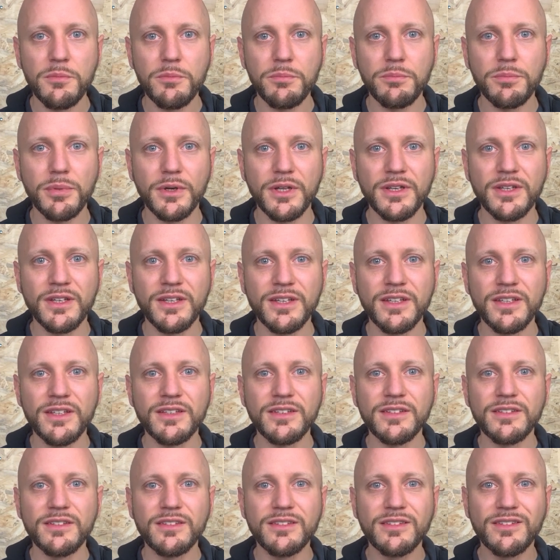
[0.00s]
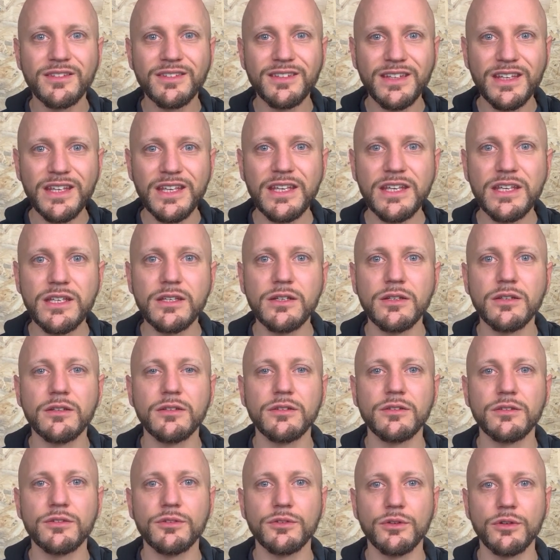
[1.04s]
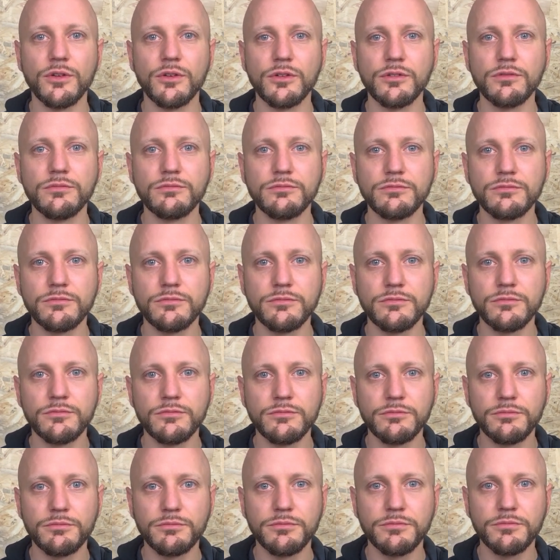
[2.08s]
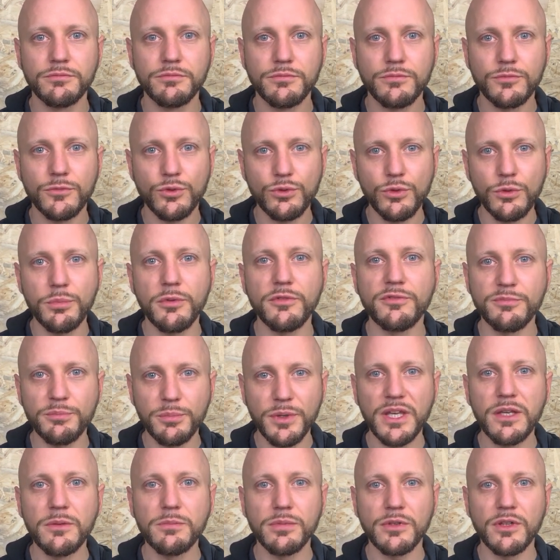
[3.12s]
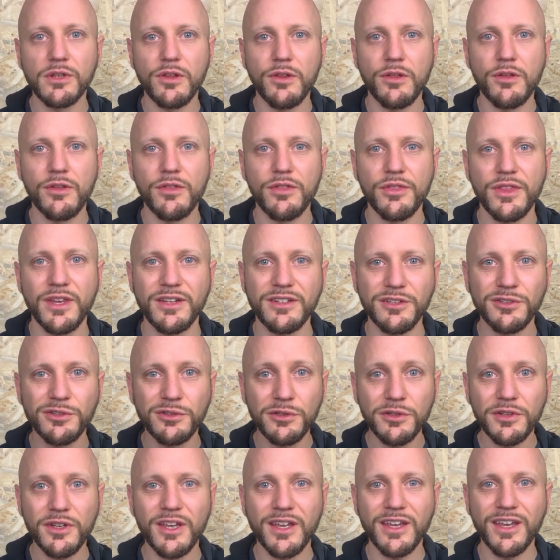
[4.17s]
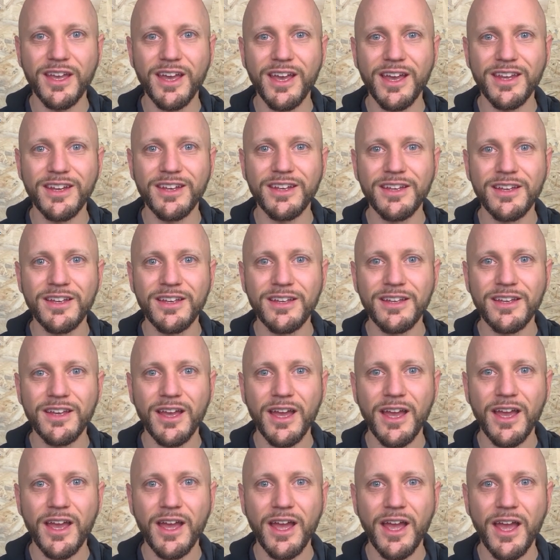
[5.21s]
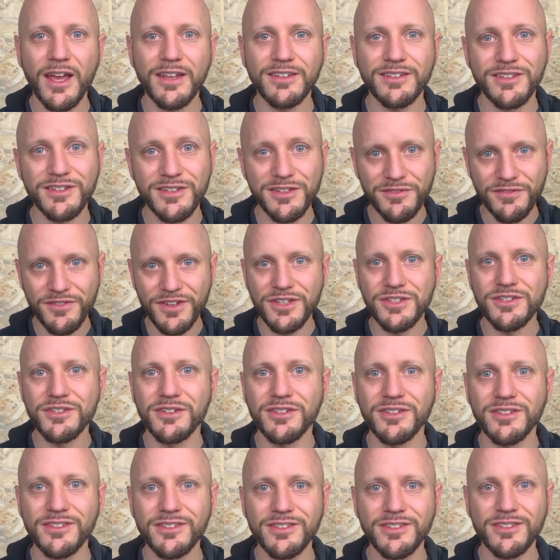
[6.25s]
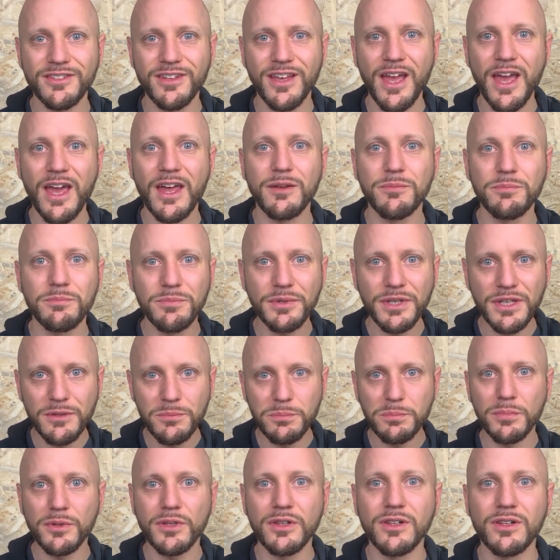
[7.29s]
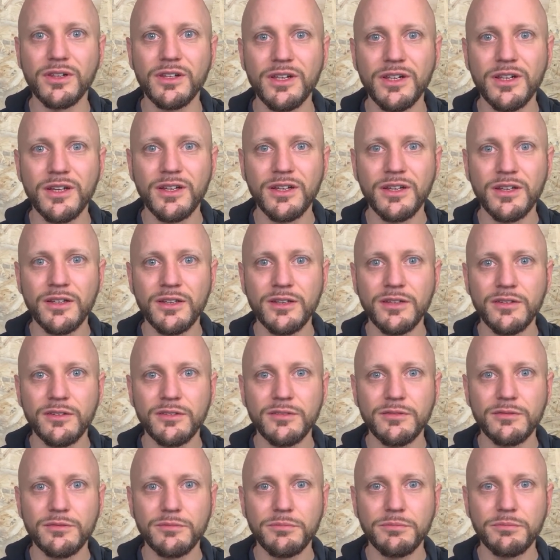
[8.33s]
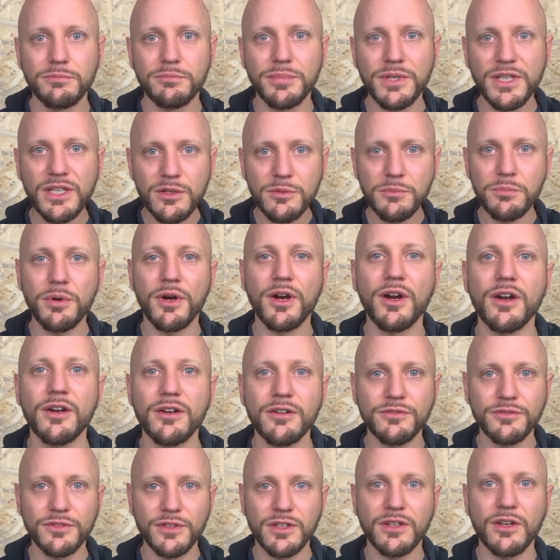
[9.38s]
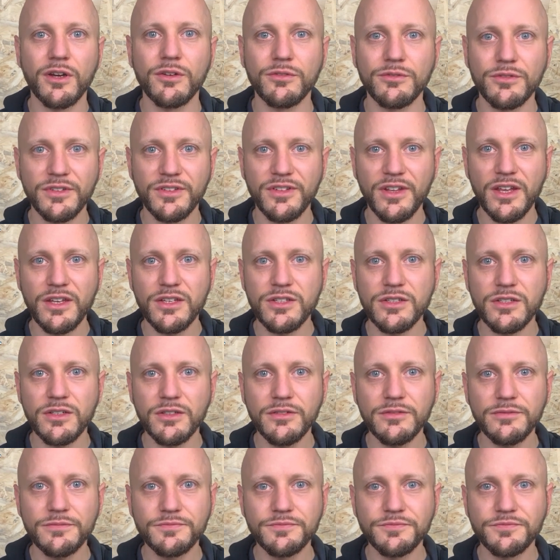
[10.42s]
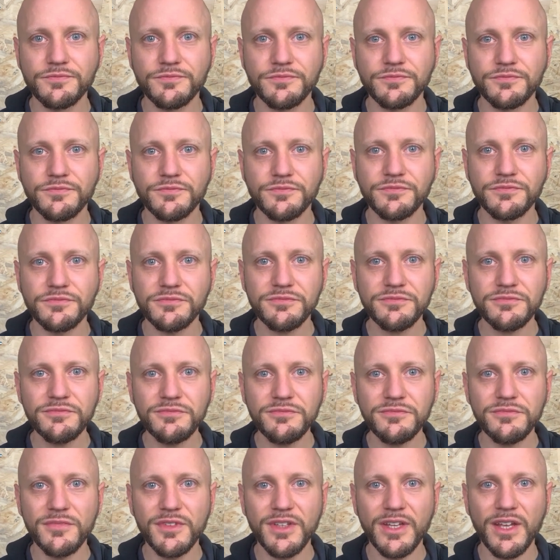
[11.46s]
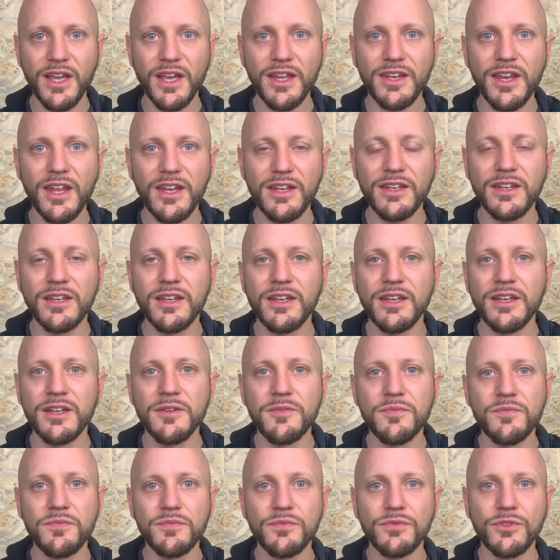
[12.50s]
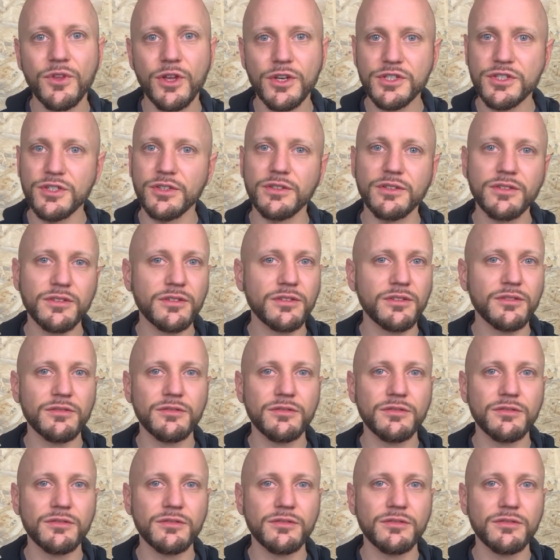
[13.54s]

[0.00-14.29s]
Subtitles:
but see your group of people that you're looking at as individuals, at people being part of that conversation, and then not just